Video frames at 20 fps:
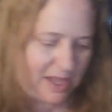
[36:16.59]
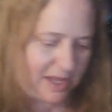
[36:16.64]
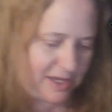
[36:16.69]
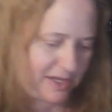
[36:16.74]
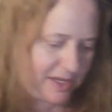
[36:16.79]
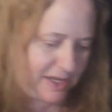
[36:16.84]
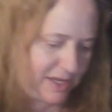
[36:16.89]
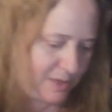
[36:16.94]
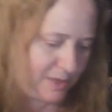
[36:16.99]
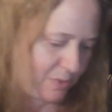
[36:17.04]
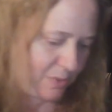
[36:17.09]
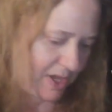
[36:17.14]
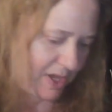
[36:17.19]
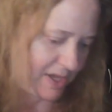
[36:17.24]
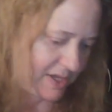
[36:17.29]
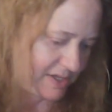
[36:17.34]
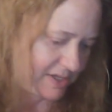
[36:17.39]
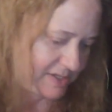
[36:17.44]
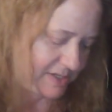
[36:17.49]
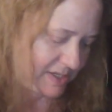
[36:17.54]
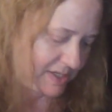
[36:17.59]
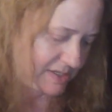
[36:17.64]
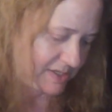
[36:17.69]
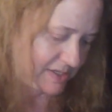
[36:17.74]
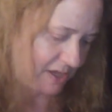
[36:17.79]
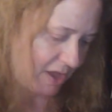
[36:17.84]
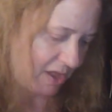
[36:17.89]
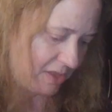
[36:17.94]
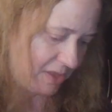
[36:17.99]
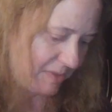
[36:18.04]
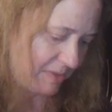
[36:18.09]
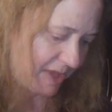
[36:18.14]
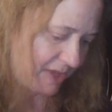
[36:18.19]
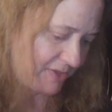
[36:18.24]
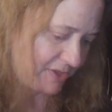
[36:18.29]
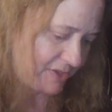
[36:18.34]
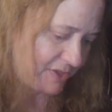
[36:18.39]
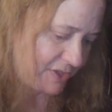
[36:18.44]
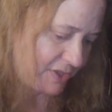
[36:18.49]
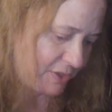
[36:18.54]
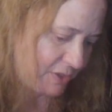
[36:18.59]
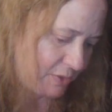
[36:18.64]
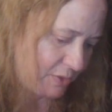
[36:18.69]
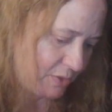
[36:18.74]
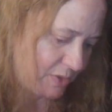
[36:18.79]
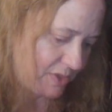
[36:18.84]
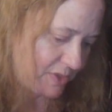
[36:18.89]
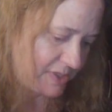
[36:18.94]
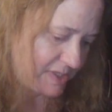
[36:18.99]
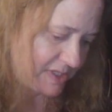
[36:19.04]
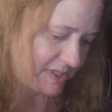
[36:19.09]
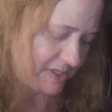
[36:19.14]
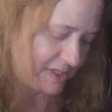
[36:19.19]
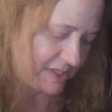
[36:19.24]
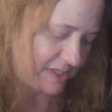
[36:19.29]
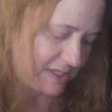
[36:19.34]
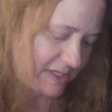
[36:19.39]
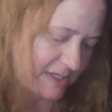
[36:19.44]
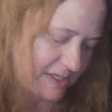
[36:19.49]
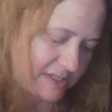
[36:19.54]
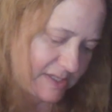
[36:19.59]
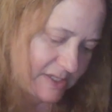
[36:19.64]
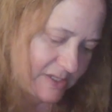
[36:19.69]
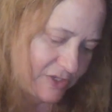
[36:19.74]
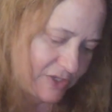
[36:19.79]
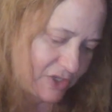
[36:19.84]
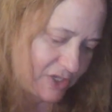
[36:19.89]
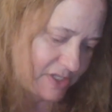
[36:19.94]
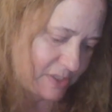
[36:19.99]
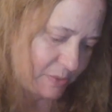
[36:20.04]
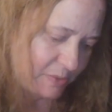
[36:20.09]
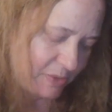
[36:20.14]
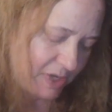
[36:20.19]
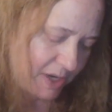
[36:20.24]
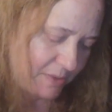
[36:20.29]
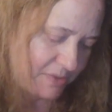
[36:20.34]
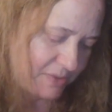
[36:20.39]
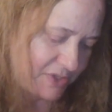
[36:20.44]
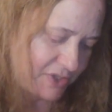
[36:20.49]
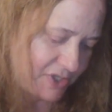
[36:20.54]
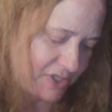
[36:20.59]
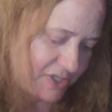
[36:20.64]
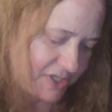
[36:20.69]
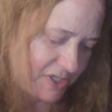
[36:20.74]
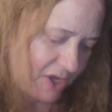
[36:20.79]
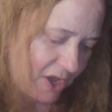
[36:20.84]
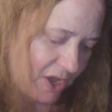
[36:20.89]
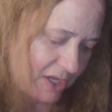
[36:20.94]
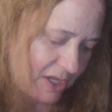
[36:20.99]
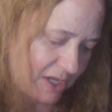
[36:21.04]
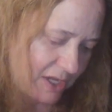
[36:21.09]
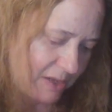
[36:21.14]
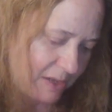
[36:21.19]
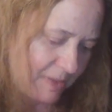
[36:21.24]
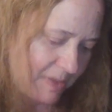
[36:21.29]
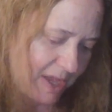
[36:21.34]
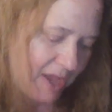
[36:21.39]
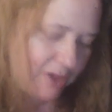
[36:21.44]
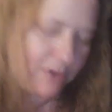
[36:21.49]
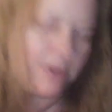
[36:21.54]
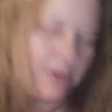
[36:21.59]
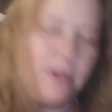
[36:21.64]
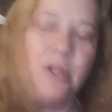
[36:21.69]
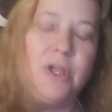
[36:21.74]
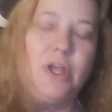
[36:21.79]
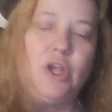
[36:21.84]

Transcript: and E was is all about the two horses, and this is just what I was just talking about: